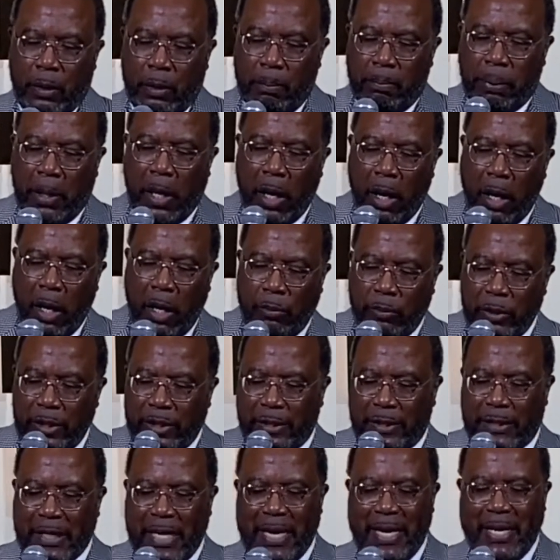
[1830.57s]
Paul would
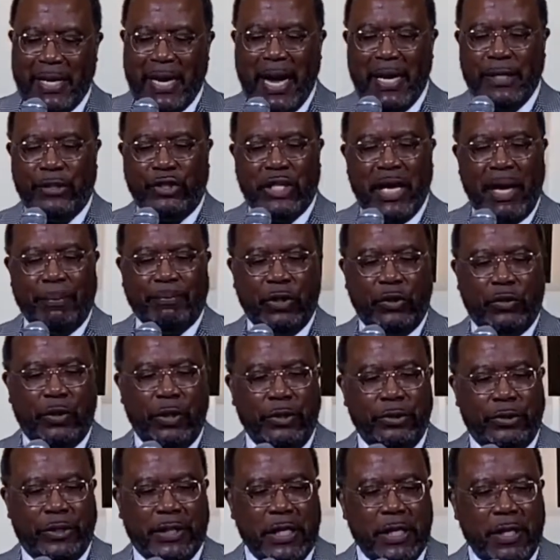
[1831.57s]
say in Acts chapter
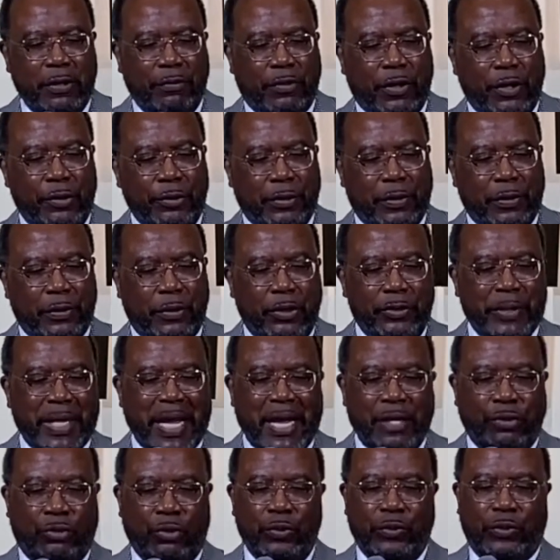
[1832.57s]
13,
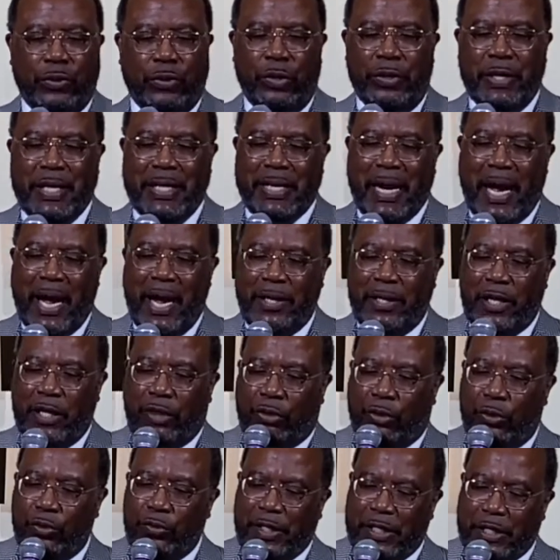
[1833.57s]
38 through 39, that
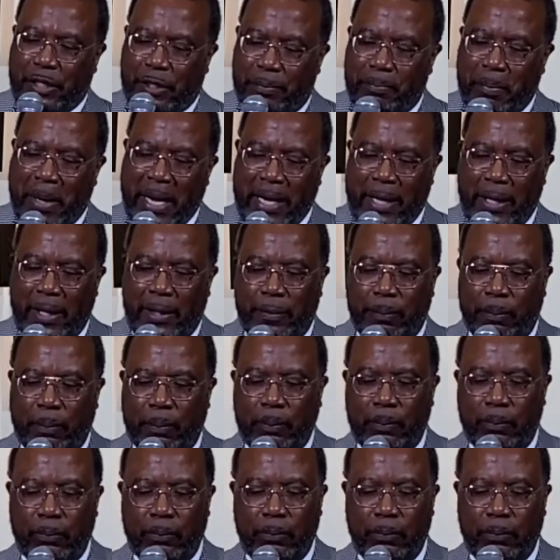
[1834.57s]
through this man,